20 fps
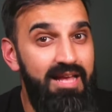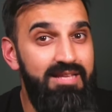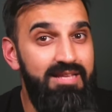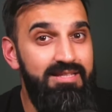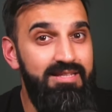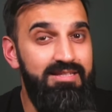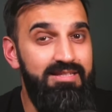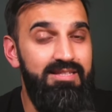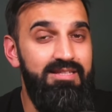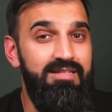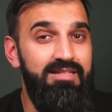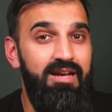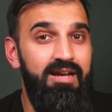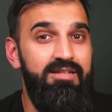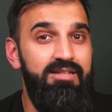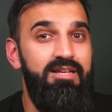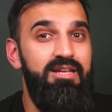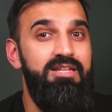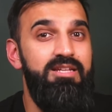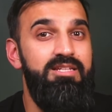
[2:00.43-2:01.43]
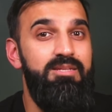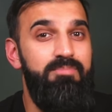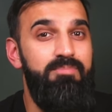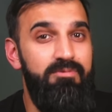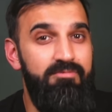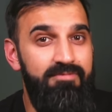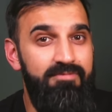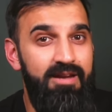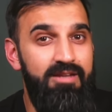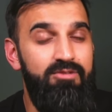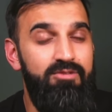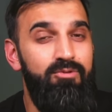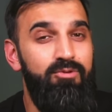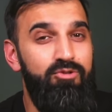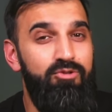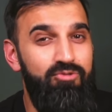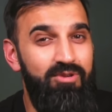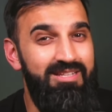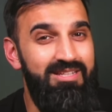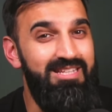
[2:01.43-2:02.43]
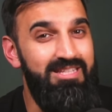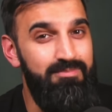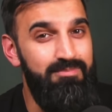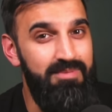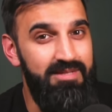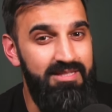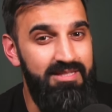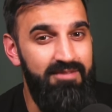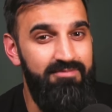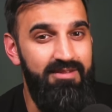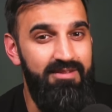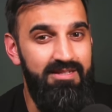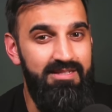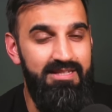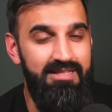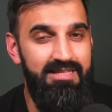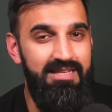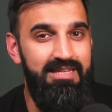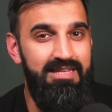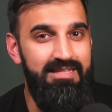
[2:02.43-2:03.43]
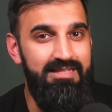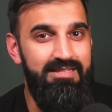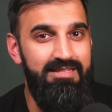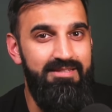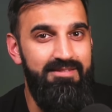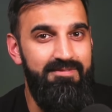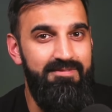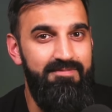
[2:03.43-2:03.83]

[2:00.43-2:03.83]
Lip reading: it's designed to prevent or treat a specific disease.